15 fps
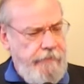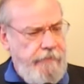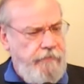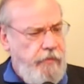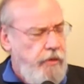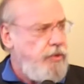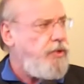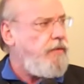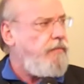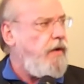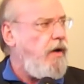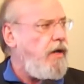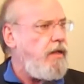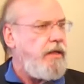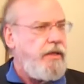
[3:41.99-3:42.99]
first of
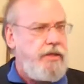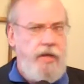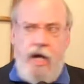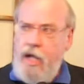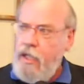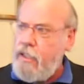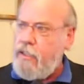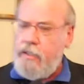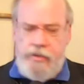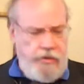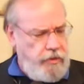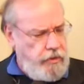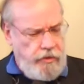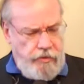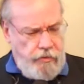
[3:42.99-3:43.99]
all,
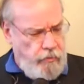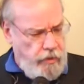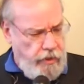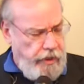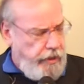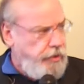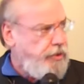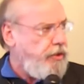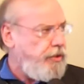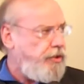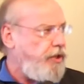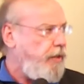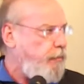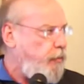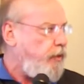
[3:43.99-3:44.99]
acknowledge there's a
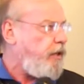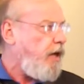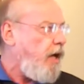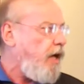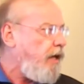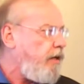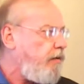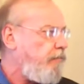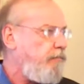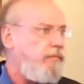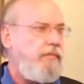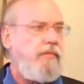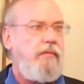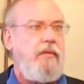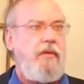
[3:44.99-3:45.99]
relationship with God.
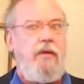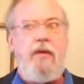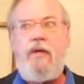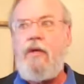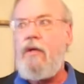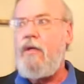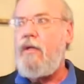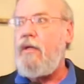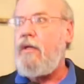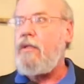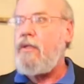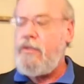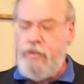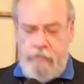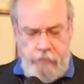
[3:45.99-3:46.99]

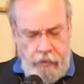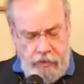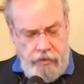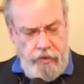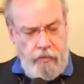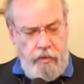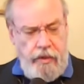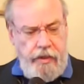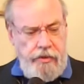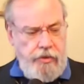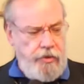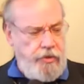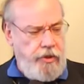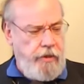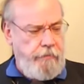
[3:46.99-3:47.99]
There's a personal
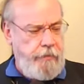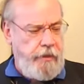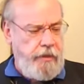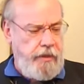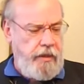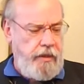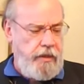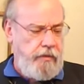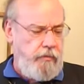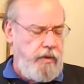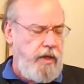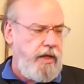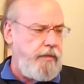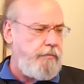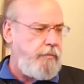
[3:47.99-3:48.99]
relationship, and we're
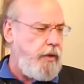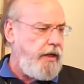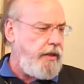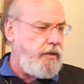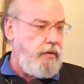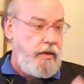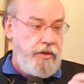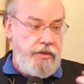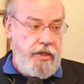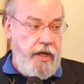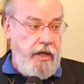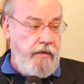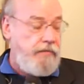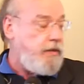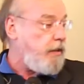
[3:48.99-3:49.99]
not praying to
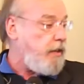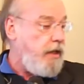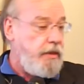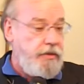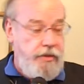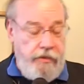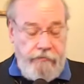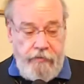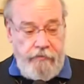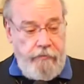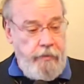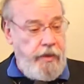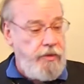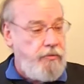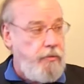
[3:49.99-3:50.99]
ourselves, that God's different
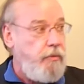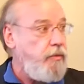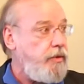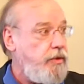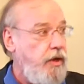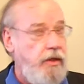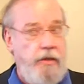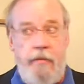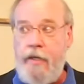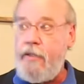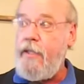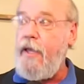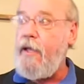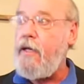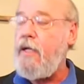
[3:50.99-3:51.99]
from us, we talked
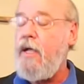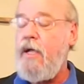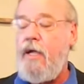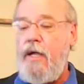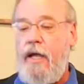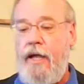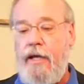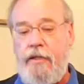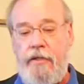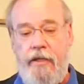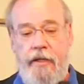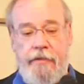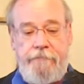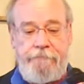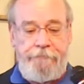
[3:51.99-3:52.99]
about that, and
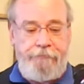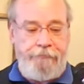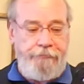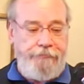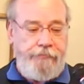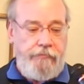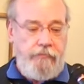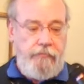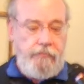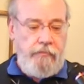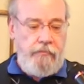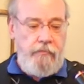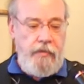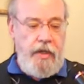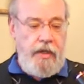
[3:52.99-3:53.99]

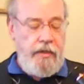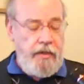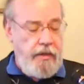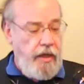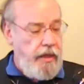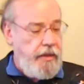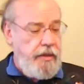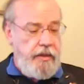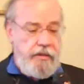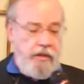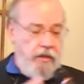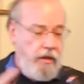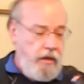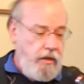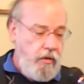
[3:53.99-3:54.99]
that God has a
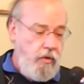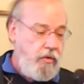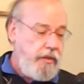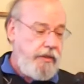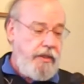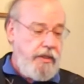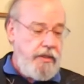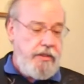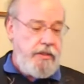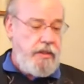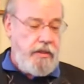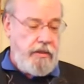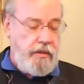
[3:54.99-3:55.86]
holiness